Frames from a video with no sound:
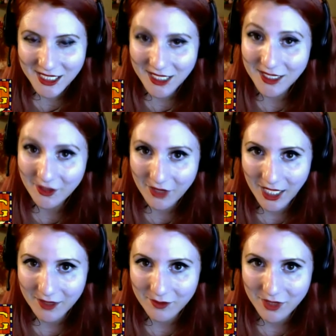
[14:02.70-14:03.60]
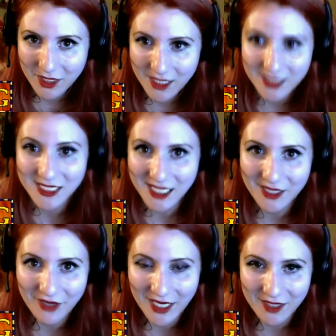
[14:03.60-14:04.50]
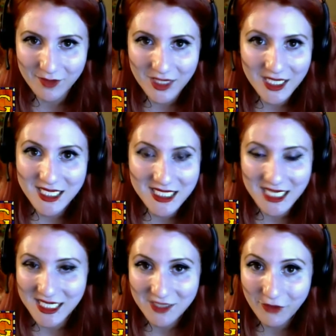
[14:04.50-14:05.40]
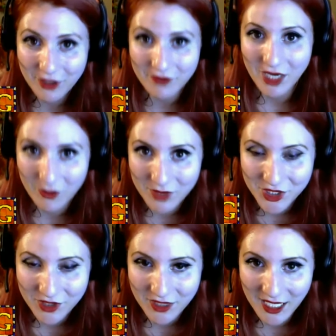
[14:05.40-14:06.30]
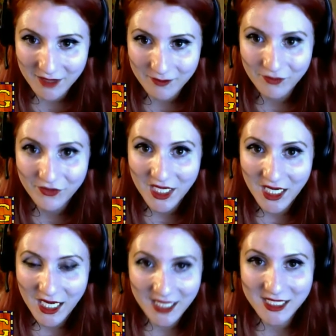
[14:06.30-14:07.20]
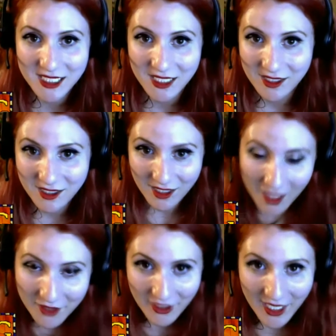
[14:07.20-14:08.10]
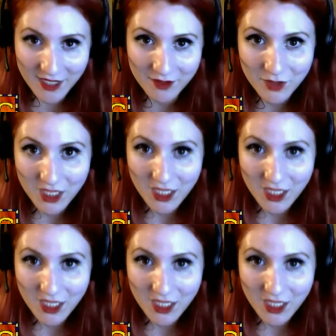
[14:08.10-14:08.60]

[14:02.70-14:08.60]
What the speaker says: another Adam, and this other Adam stands in front of original Adam, and this other Adam